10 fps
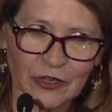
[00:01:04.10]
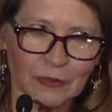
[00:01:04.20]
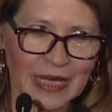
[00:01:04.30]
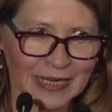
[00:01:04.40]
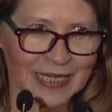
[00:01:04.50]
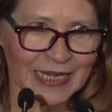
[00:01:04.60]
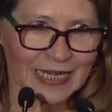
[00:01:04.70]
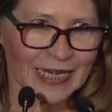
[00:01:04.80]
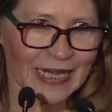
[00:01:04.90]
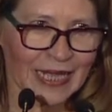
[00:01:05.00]

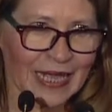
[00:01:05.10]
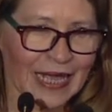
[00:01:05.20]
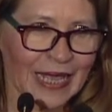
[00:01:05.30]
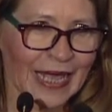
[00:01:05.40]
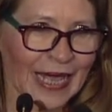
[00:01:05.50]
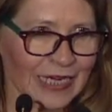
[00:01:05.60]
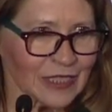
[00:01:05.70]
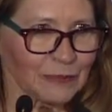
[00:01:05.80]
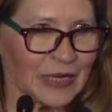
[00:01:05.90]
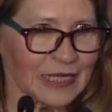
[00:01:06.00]
humanity at
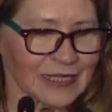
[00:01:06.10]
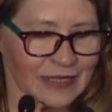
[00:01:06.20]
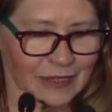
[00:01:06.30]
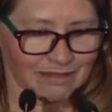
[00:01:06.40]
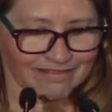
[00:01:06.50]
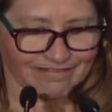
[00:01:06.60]
its best.